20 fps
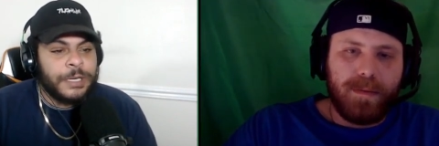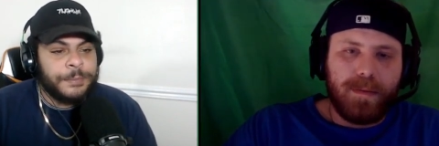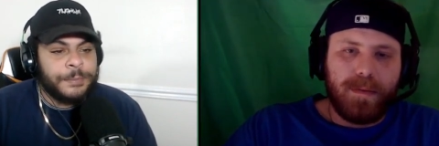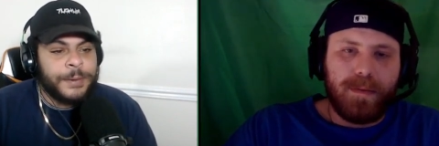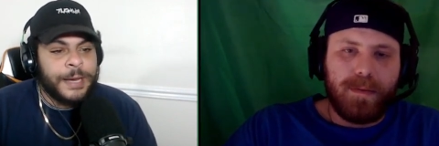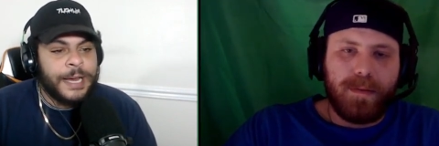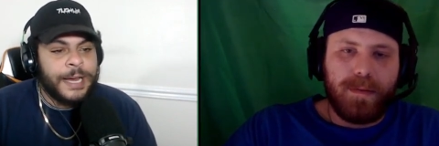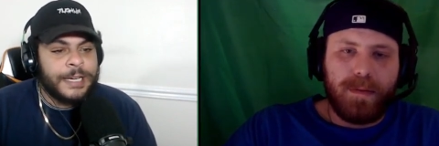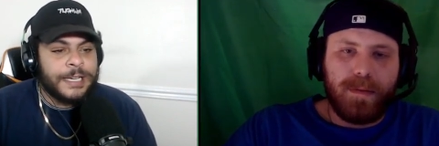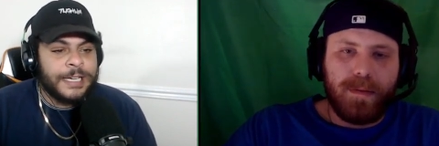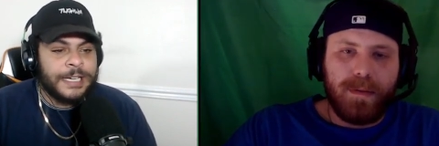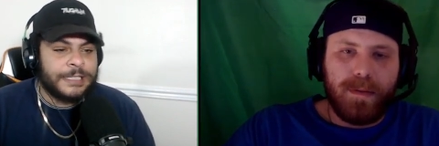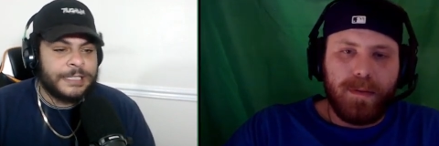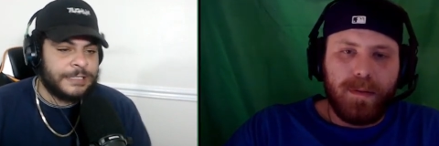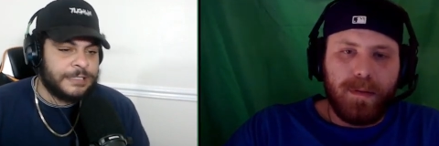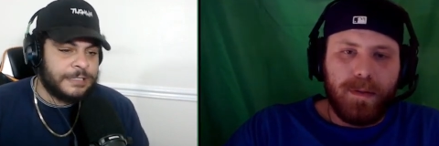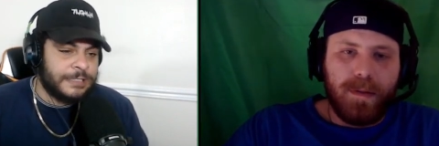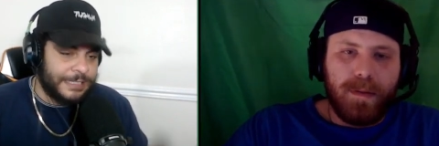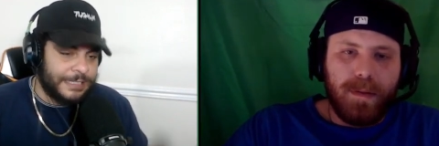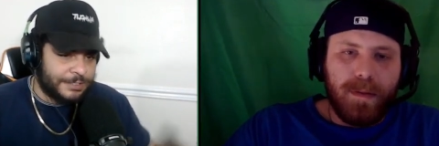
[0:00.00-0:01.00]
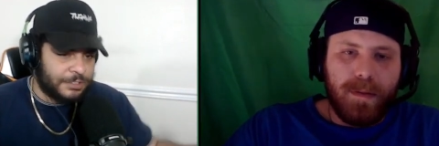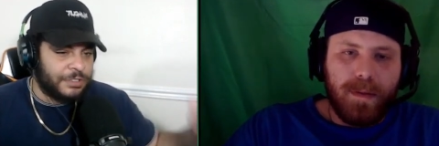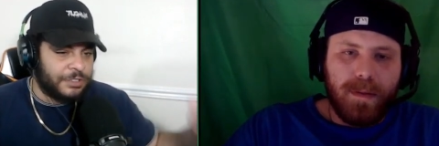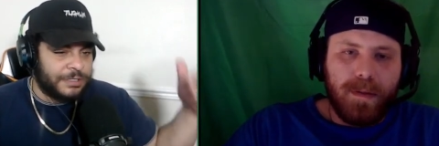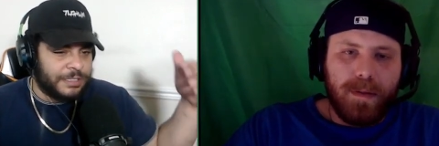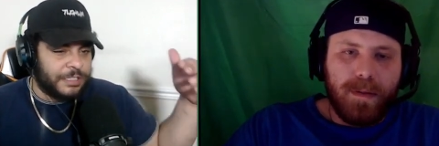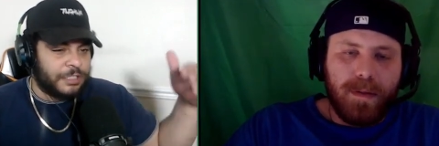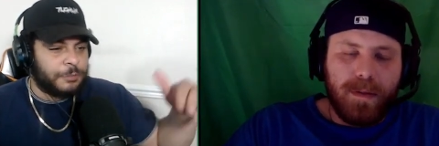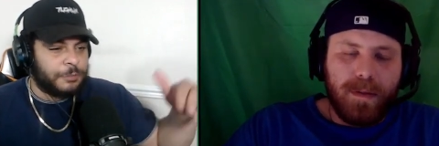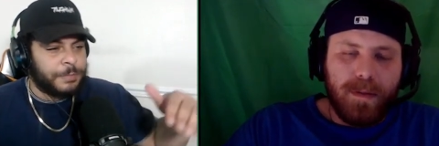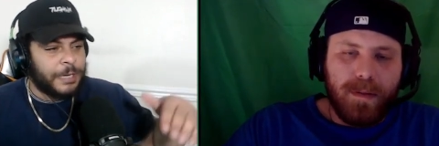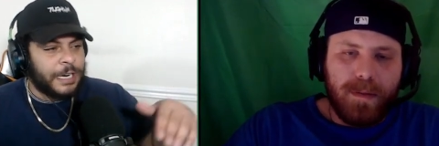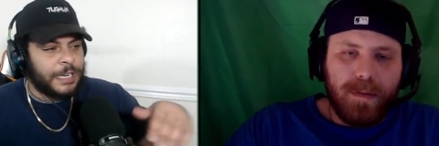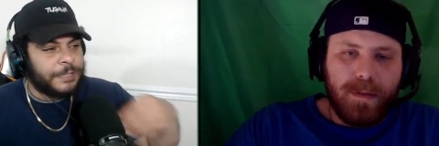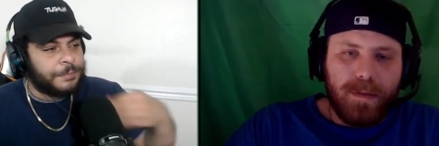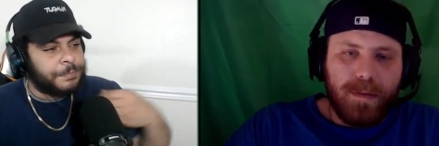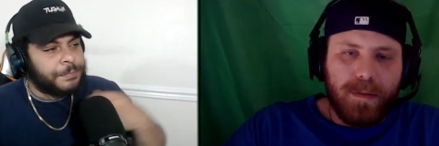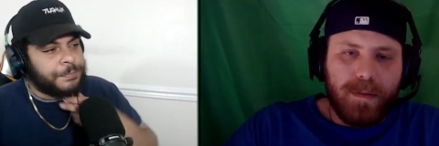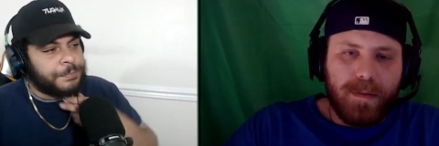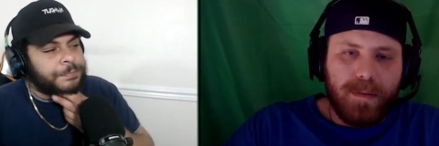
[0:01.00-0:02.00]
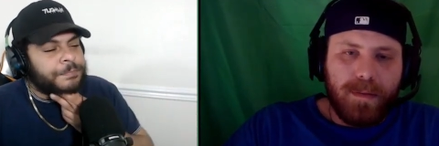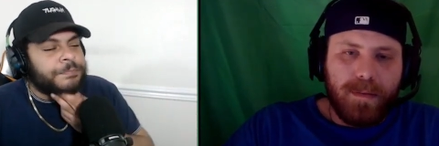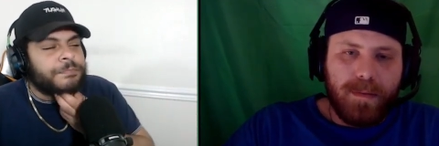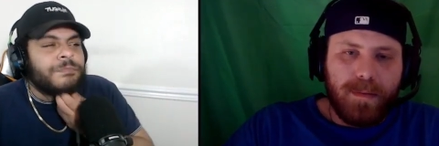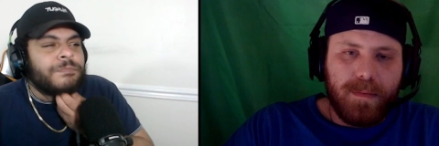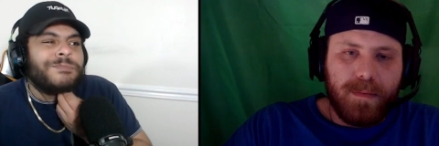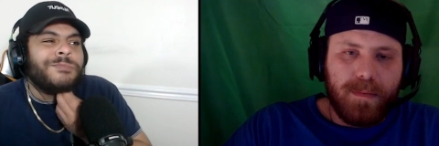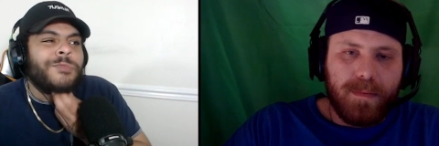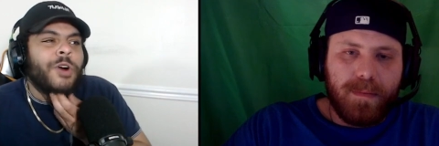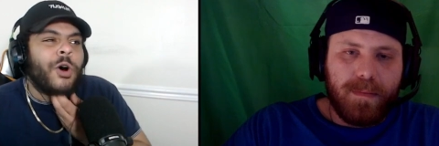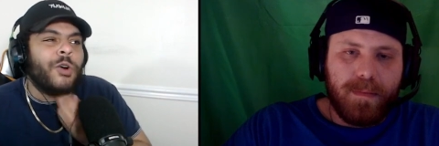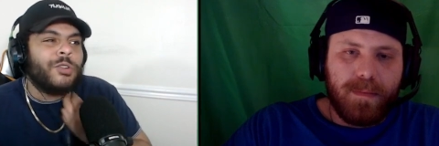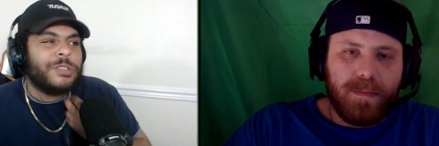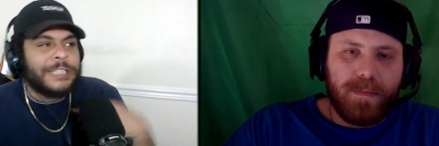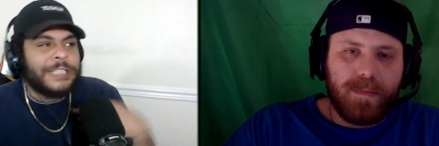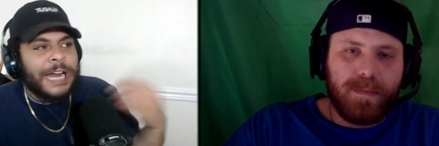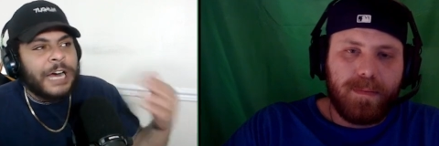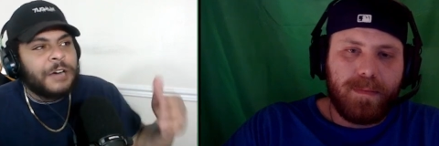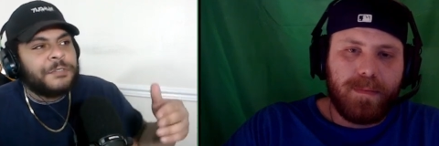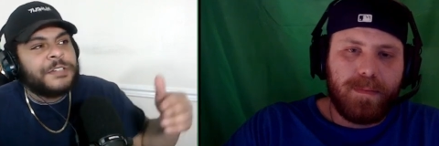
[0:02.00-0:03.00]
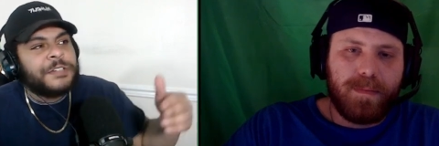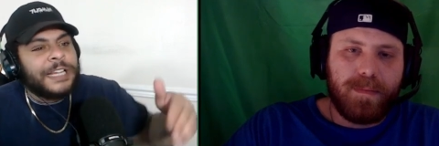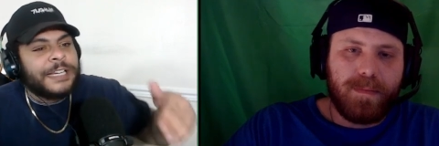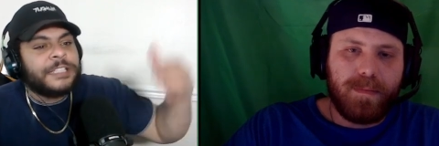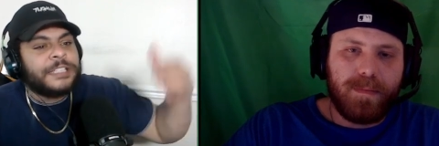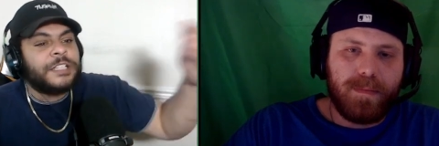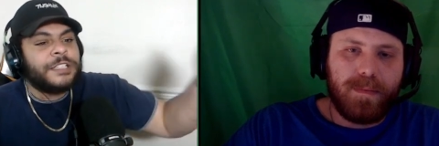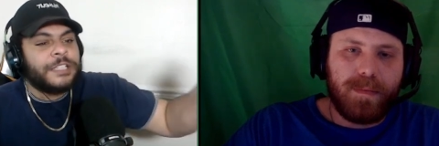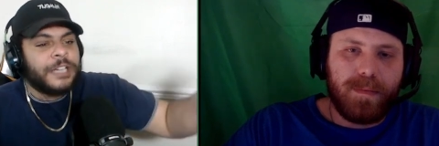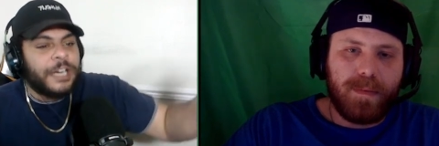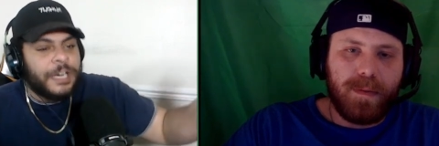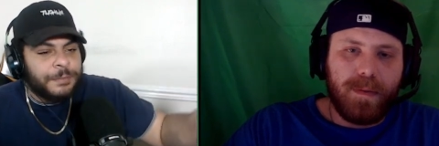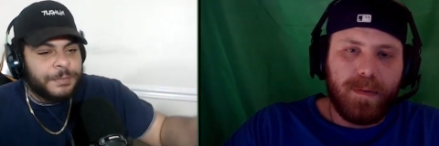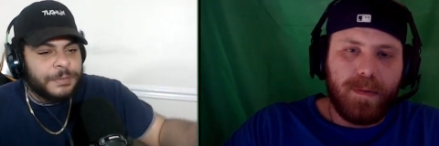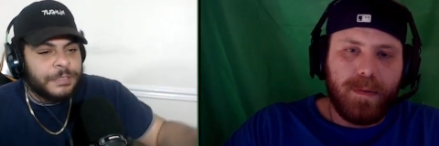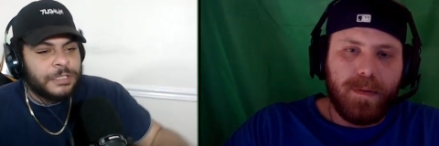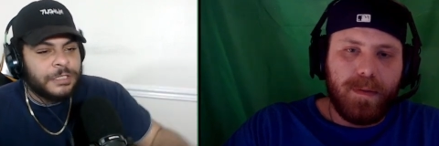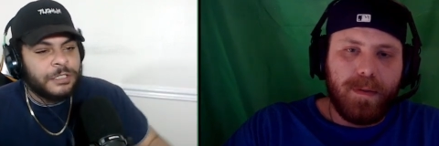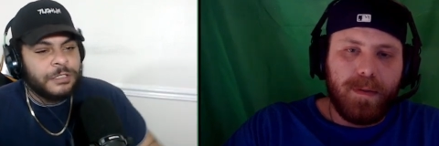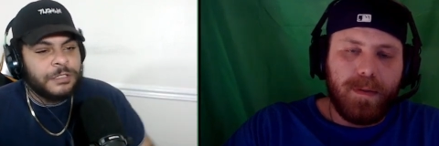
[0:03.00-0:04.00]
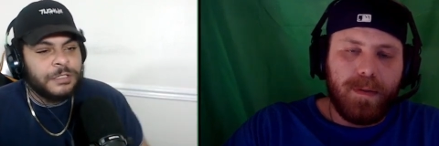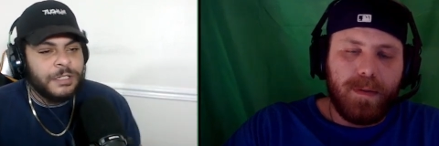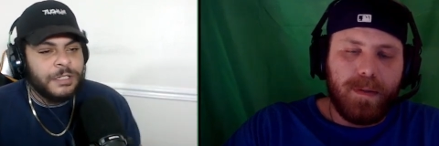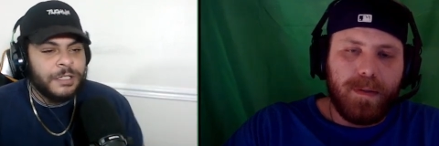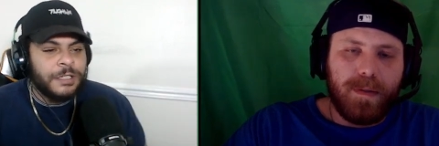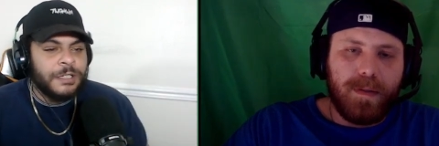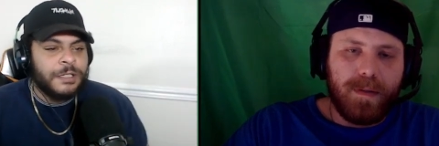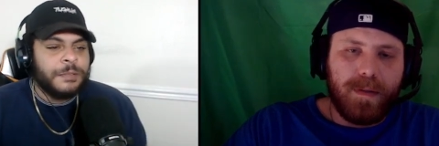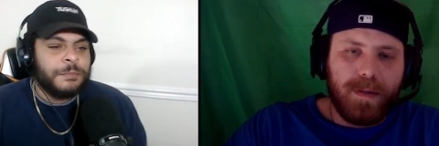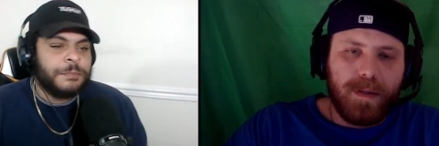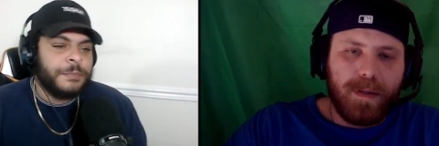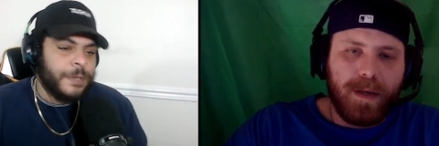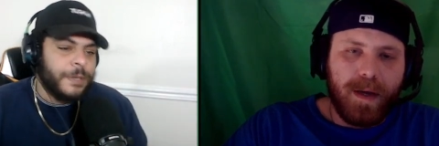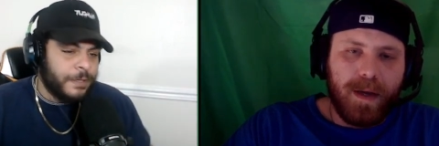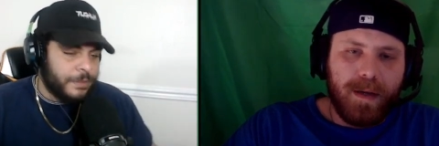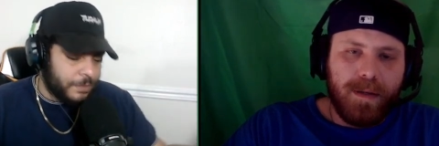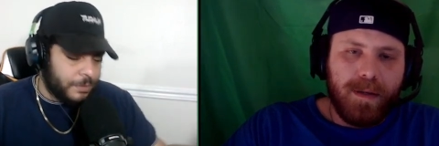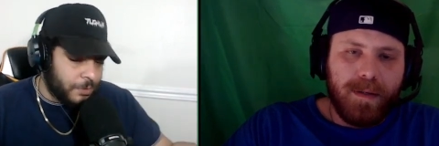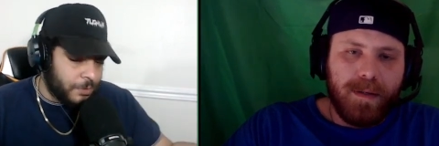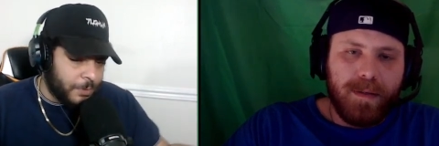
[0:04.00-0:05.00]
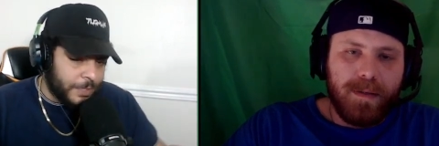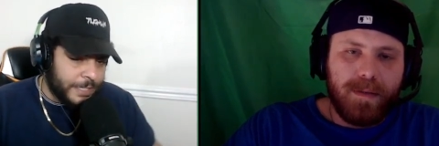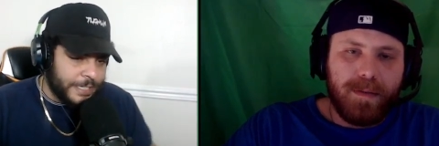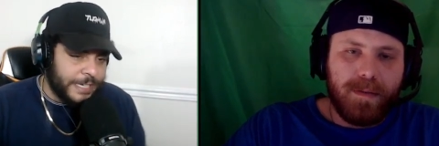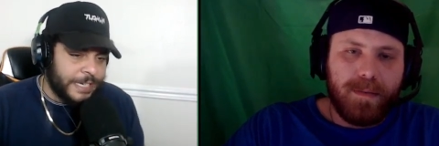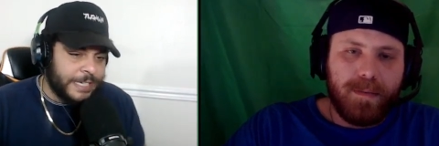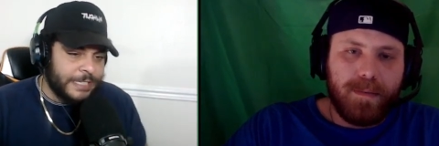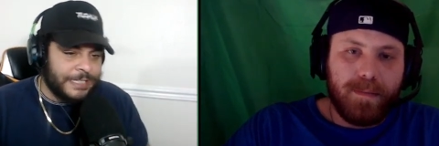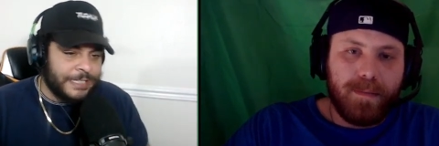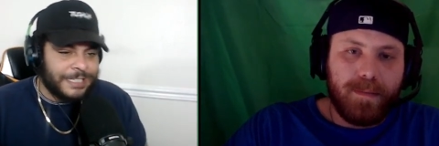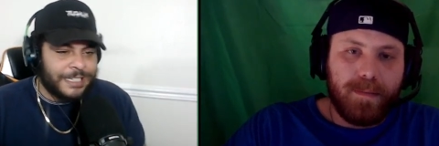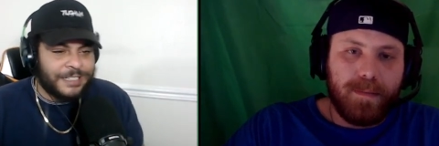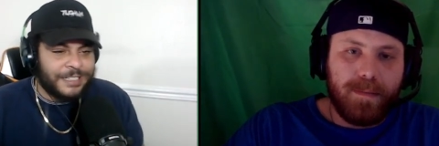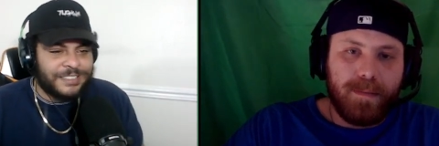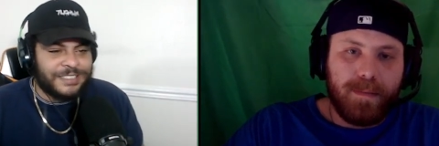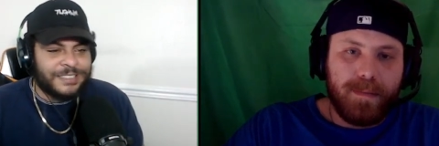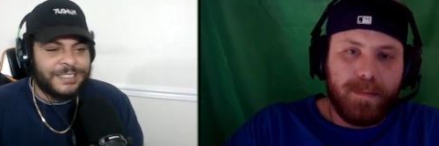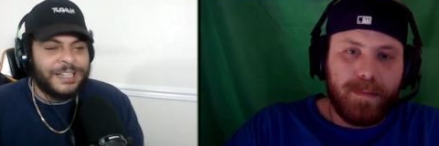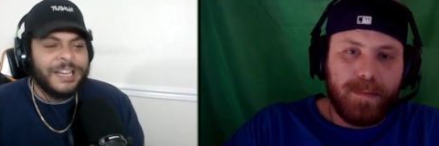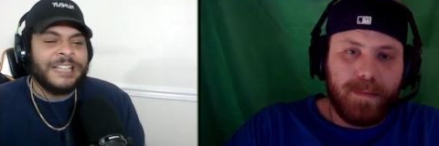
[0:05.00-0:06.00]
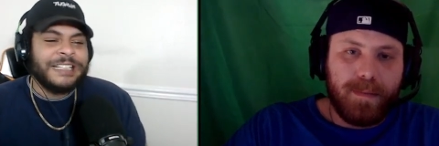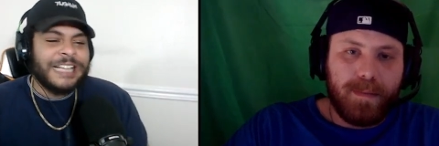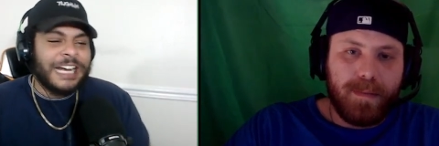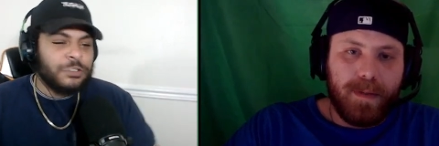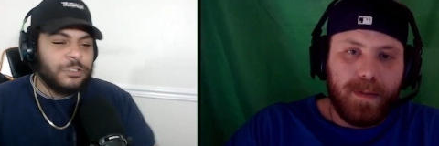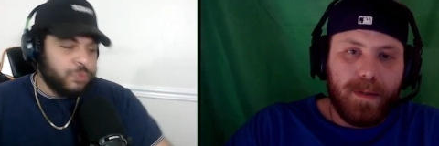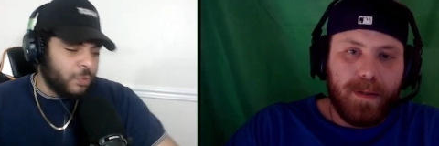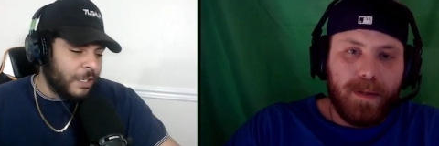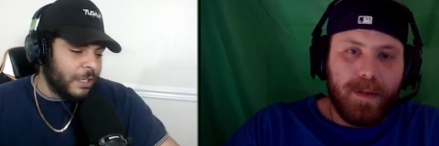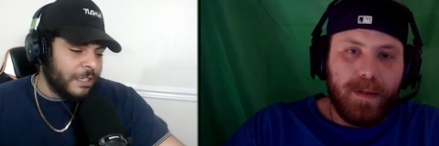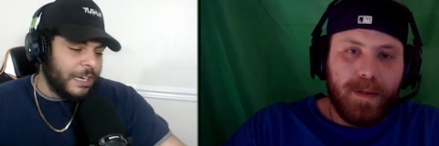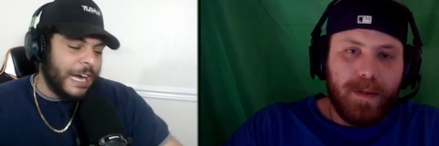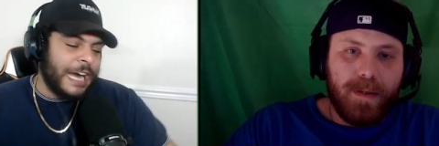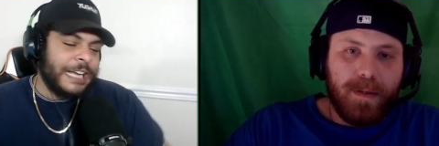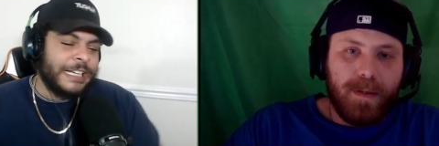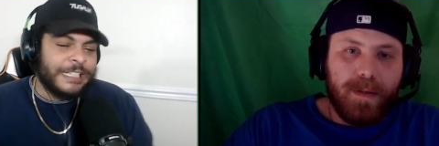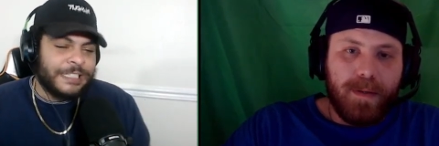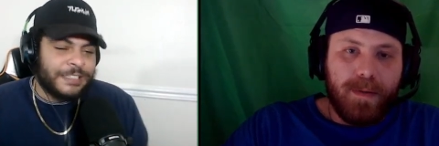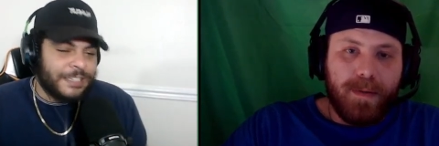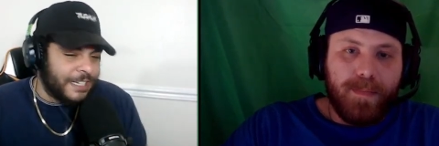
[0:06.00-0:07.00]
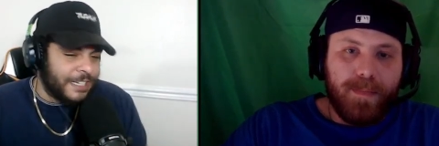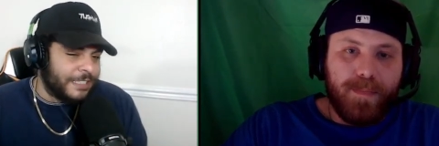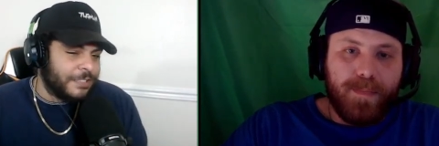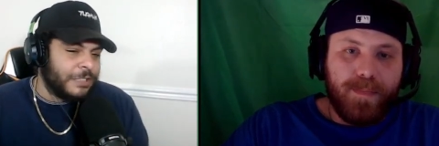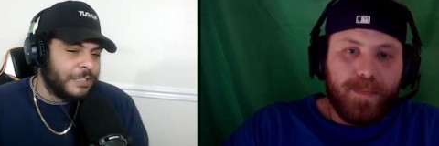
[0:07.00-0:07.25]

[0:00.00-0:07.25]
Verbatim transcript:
Speaker 1: back, and then like they'll probably hold it out for like another episode. But the way it ended up, that's what I didn't like.